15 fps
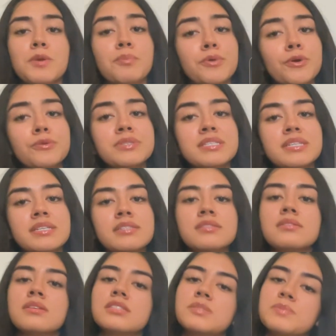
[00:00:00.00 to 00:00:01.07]

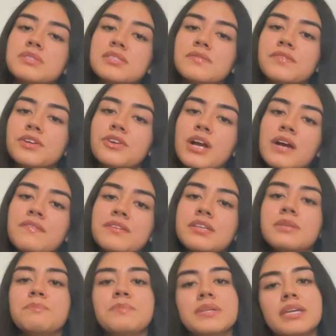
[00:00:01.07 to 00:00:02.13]
protein, specific
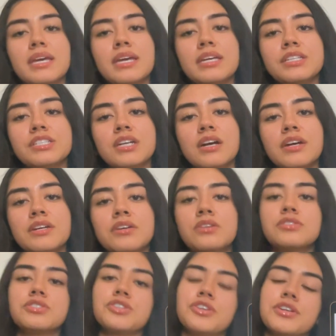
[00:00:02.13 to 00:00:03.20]
gravity, pH
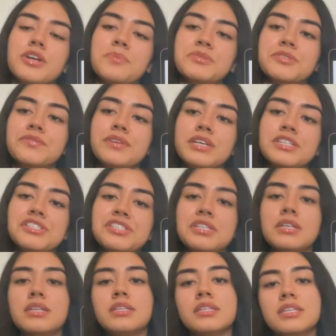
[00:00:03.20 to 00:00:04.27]
ions, urine
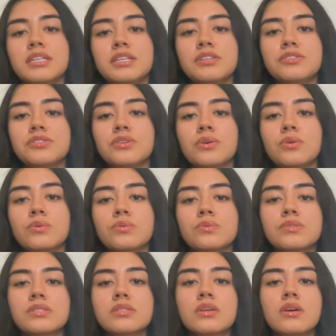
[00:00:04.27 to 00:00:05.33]
observation, ketones,